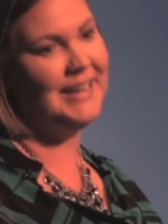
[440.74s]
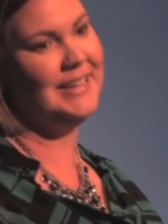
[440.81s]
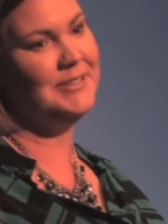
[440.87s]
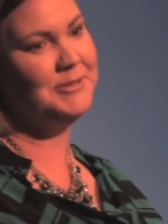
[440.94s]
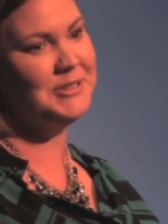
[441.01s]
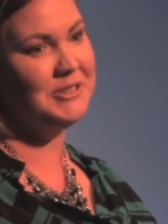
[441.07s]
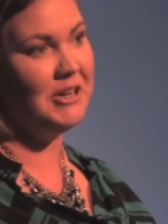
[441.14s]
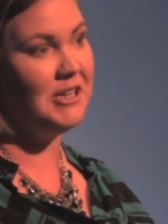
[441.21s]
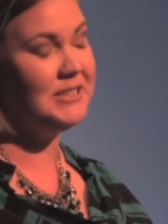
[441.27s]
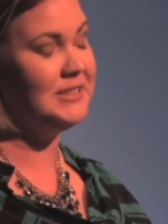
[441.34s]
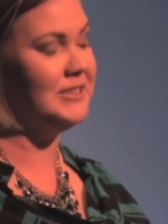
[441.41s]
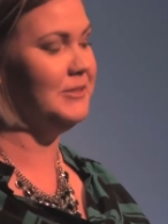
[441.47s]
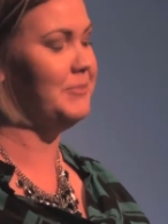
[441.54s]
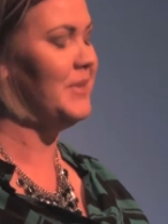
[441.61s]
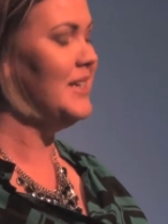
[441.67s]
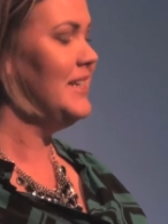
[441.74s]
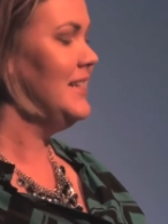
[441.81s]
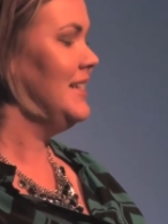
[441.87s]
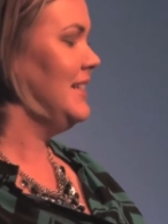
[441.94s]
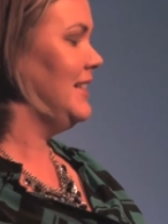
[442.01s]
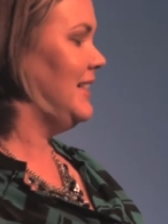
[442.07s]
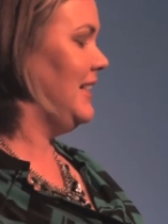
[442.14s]
It was awesome.
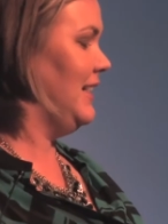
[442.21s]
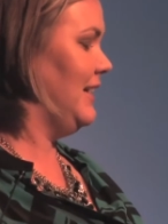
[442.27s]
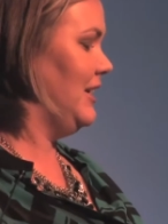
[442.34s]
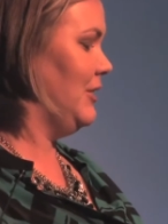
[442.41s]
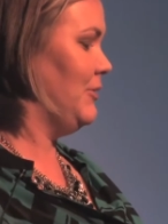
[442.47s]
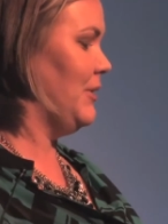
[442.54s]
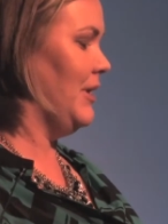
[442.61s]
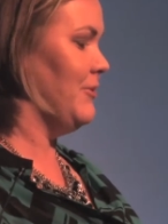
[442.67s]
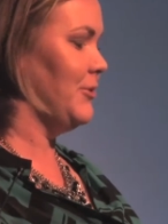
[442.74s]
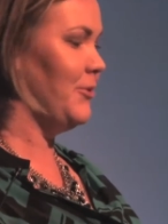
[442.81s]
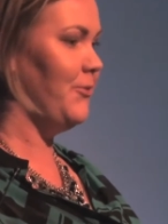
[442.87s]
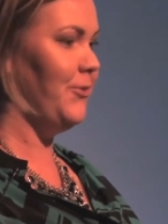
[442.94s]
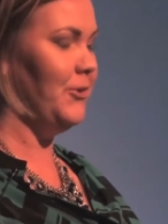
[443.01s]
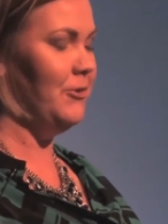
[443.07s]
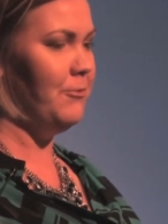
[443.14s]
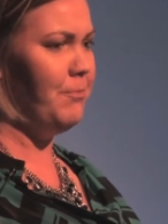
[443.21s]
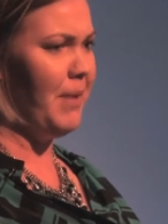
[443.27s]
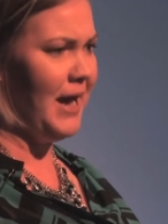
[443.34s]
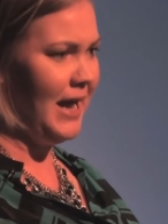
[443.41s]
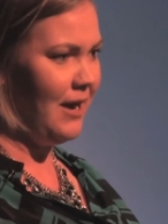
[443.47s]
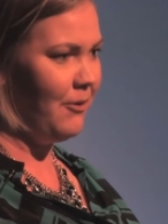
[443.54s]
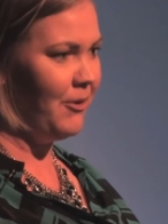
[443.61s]
I was full of
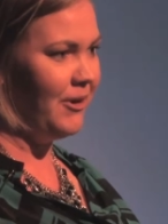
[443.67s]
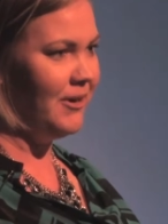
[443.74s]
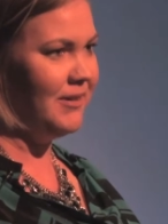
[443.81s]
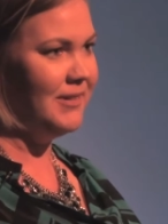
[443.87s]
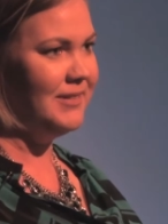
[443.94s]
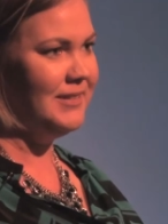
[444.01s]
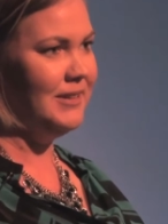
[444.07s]
power